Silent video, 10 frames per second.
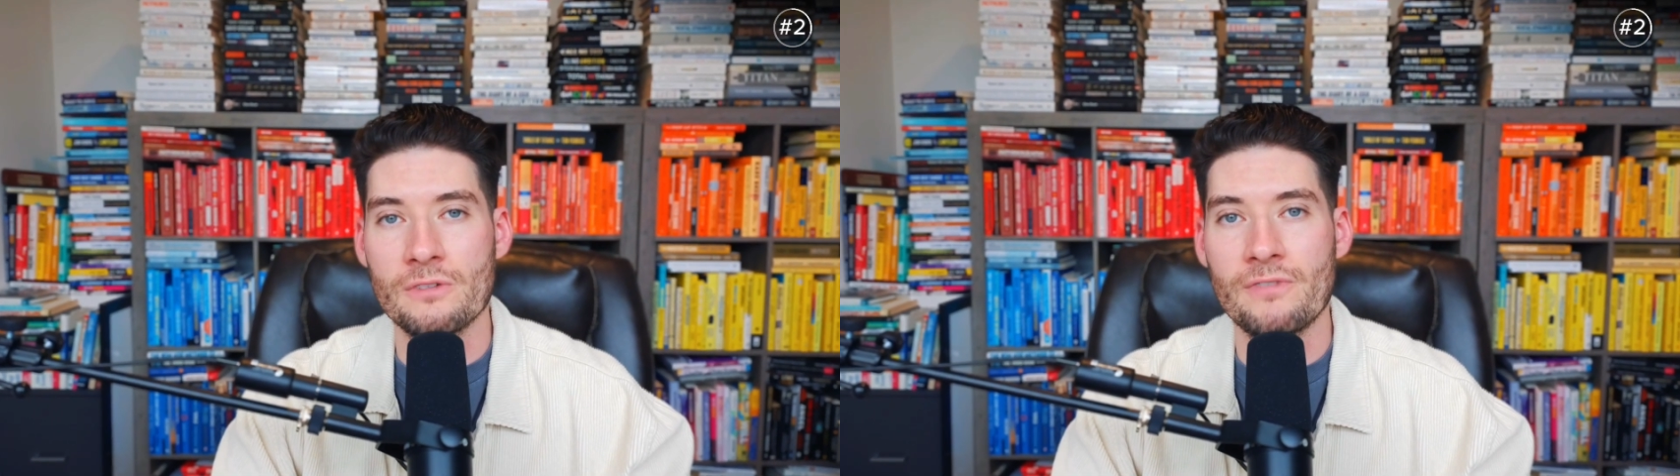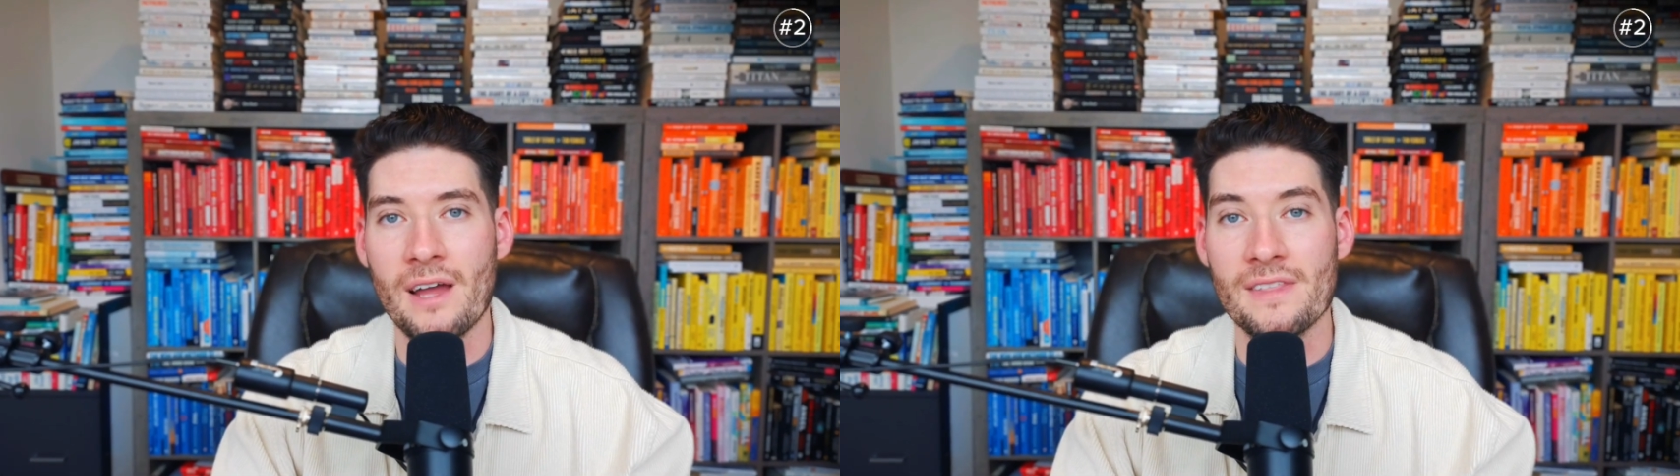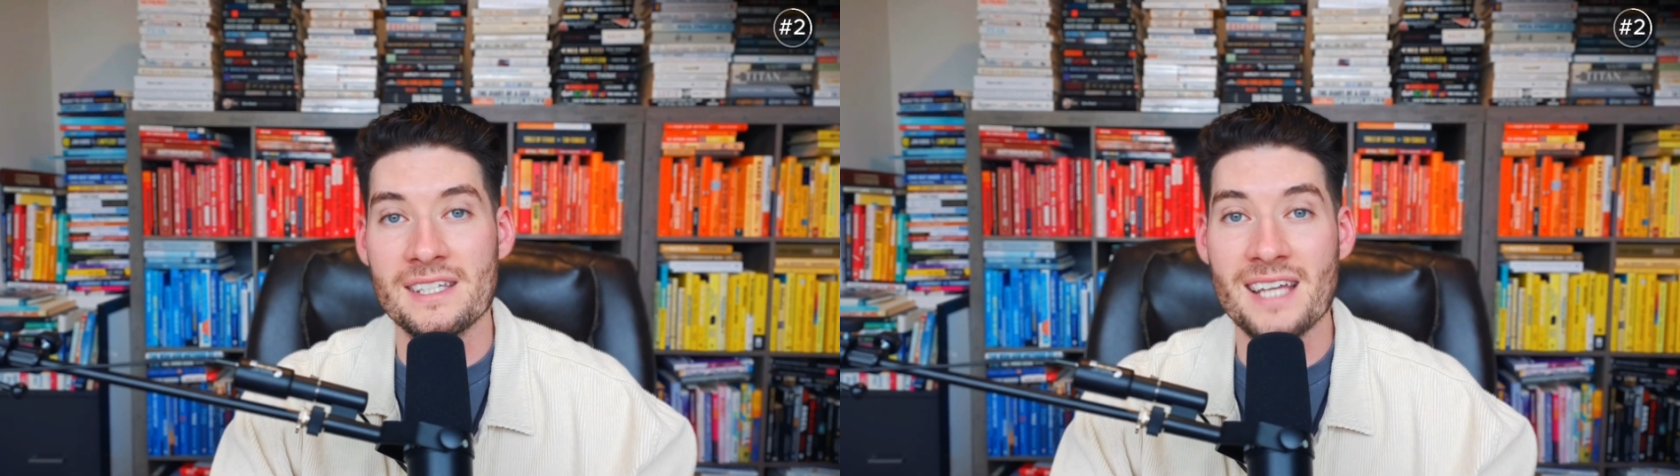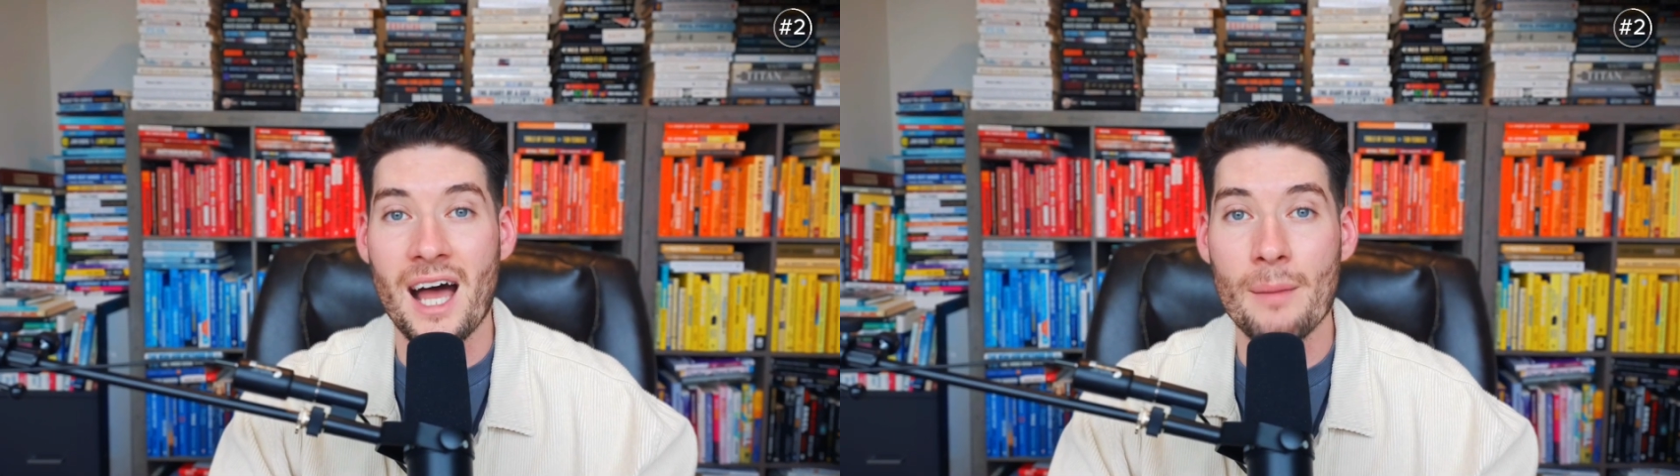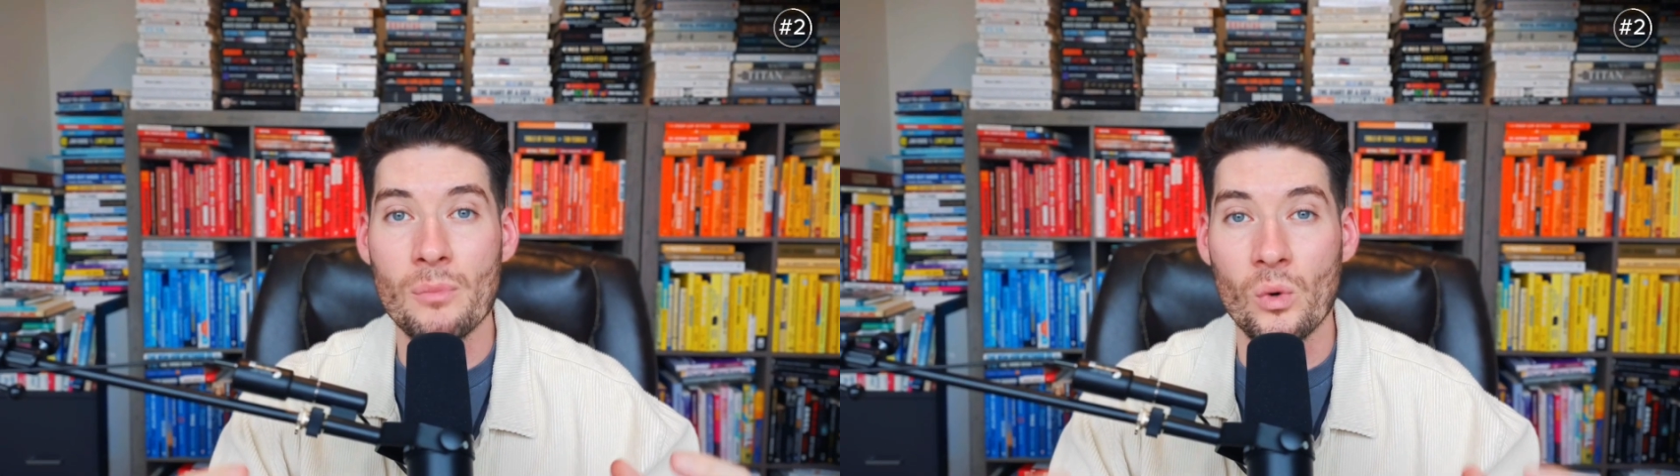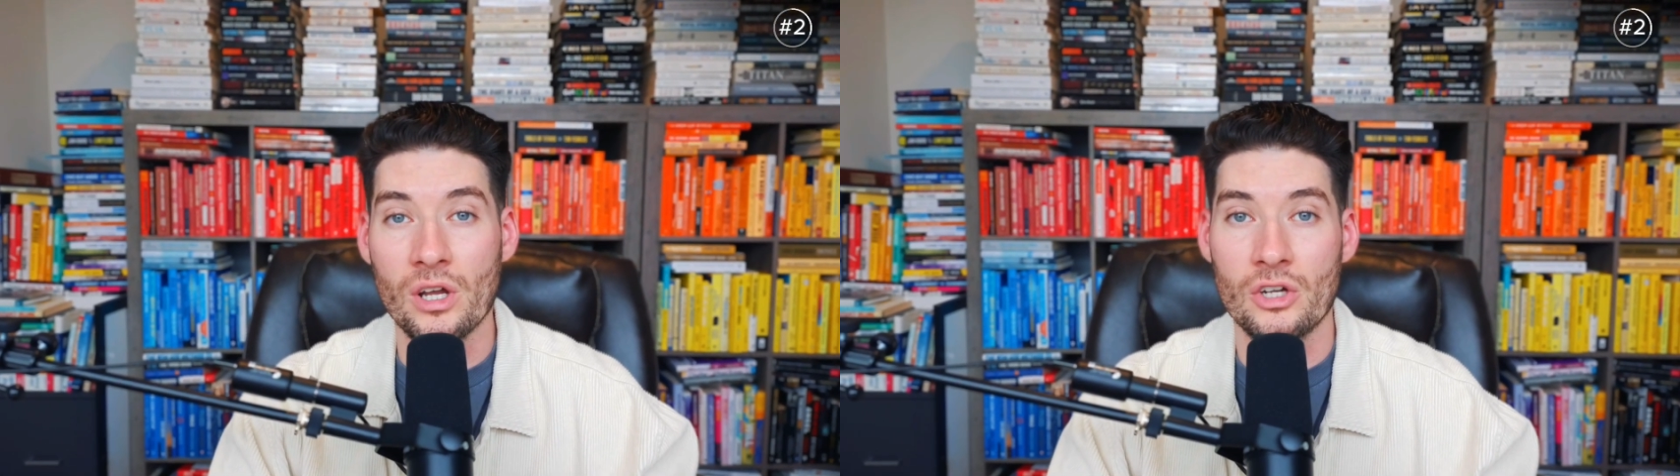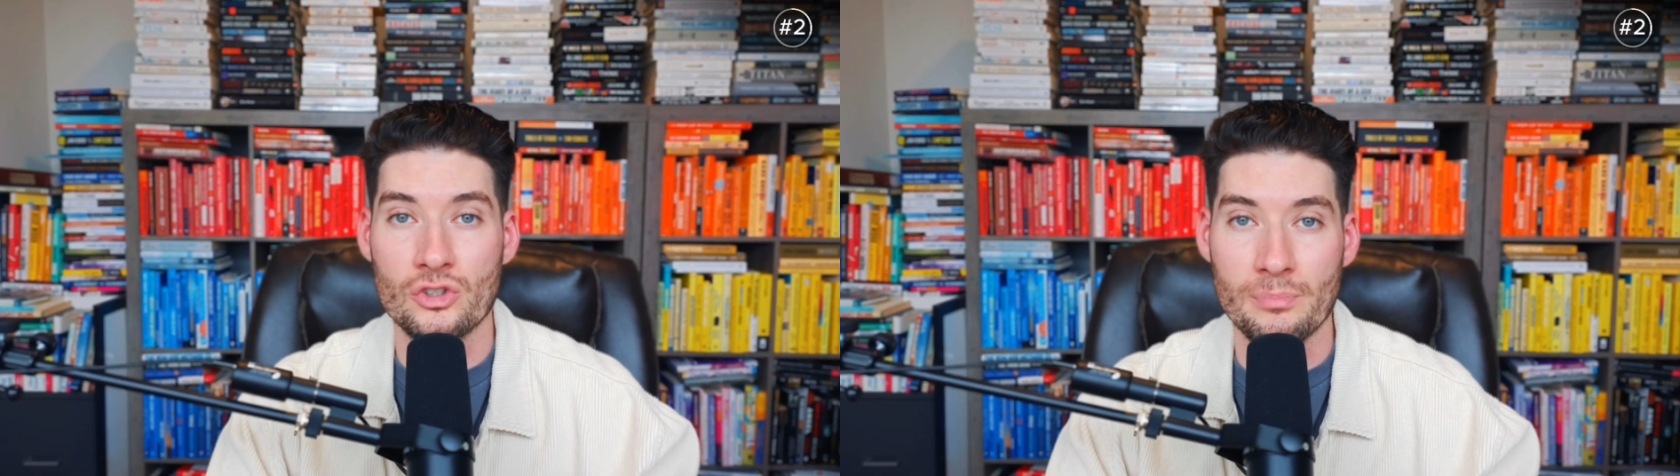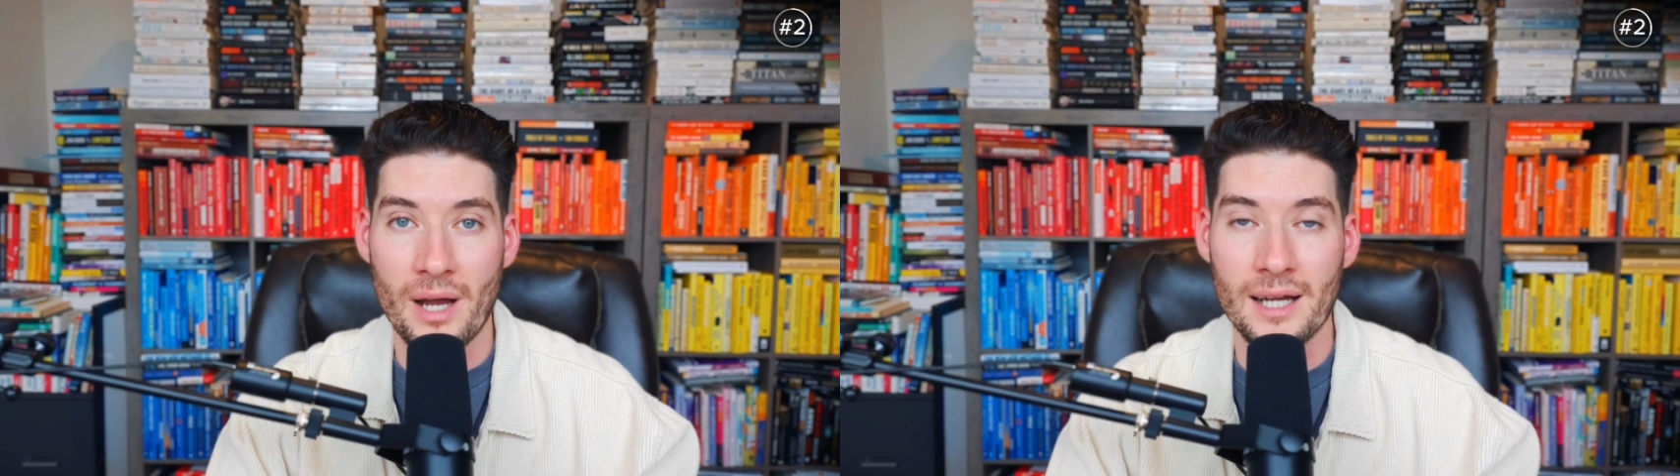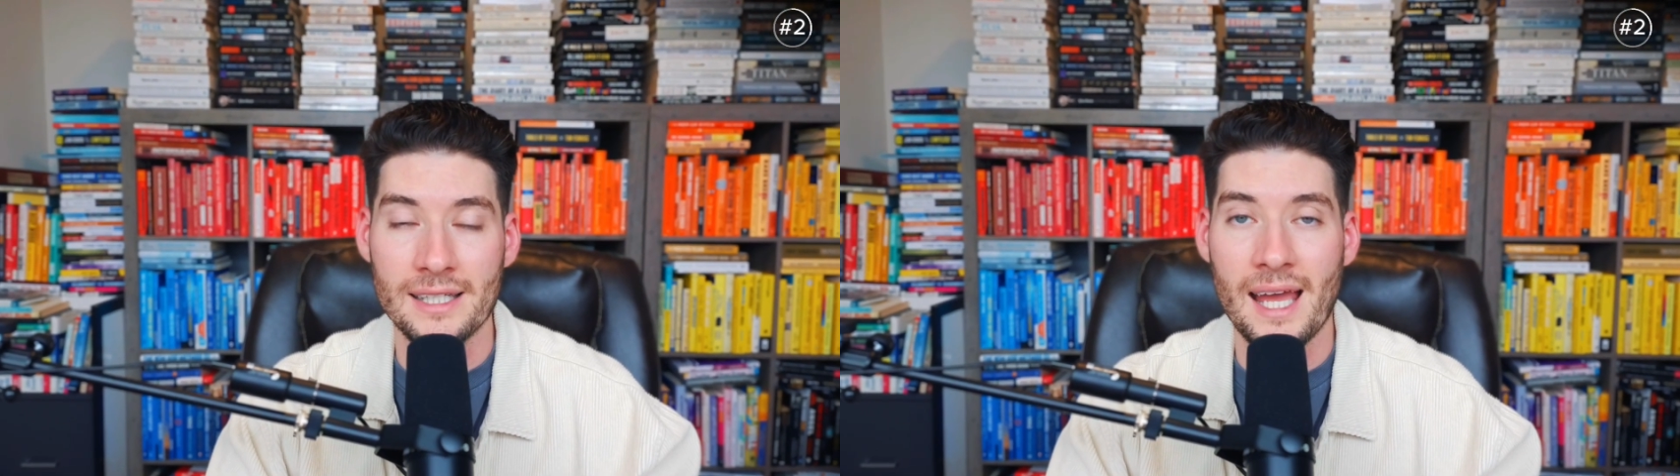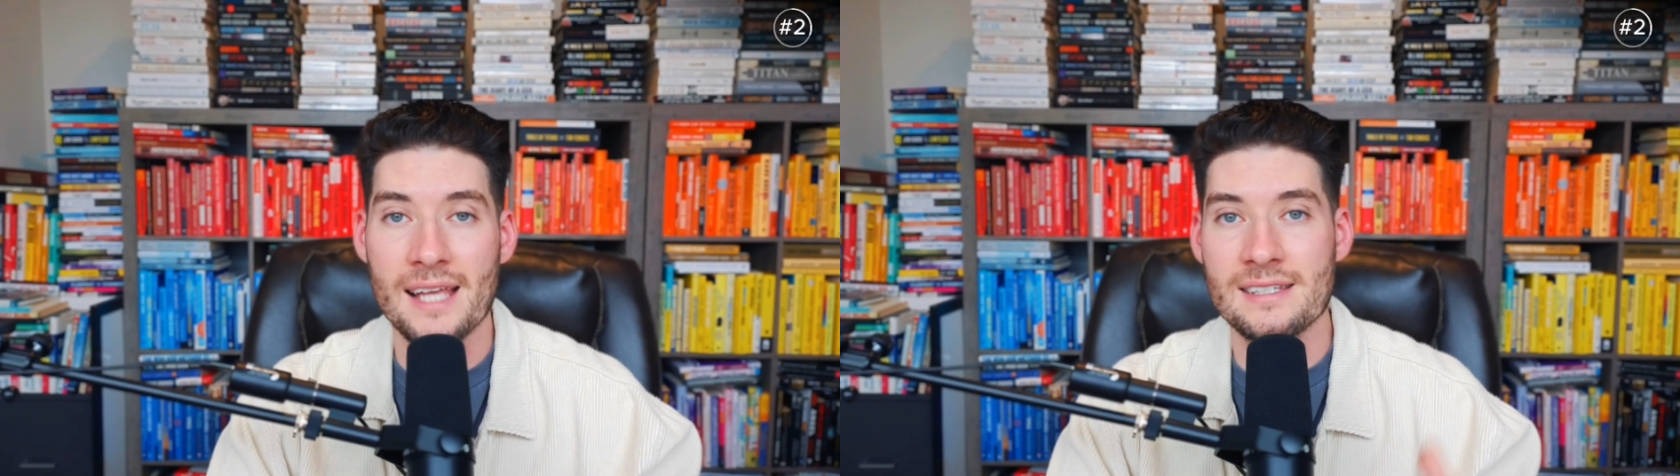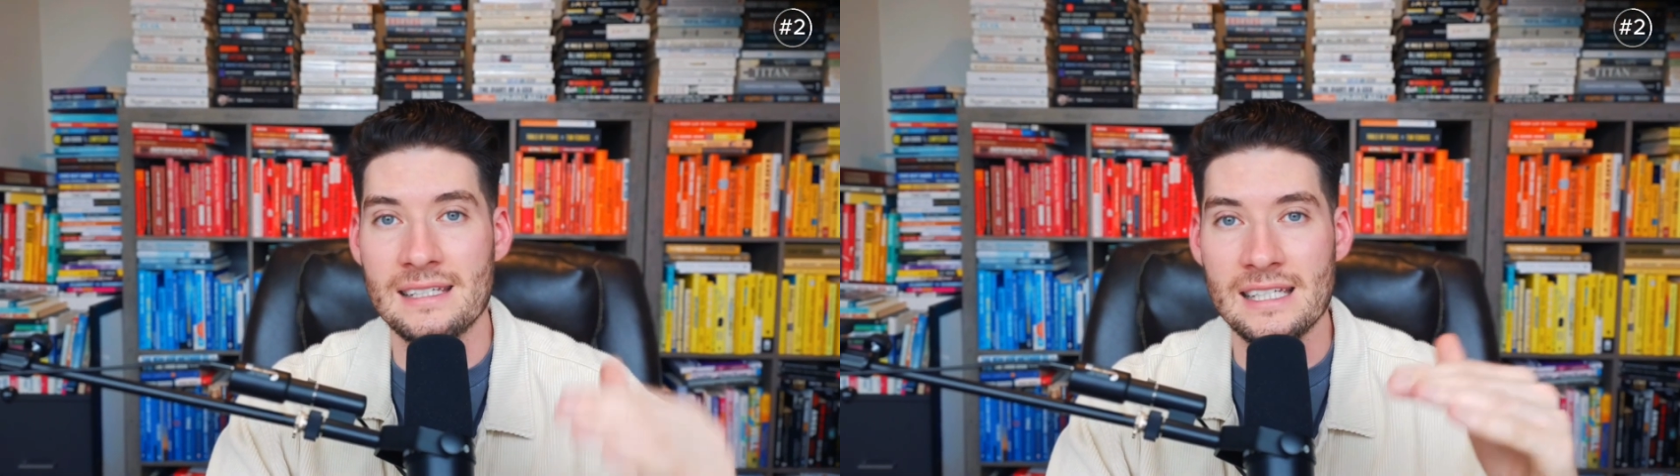to find the top 100 podcasts in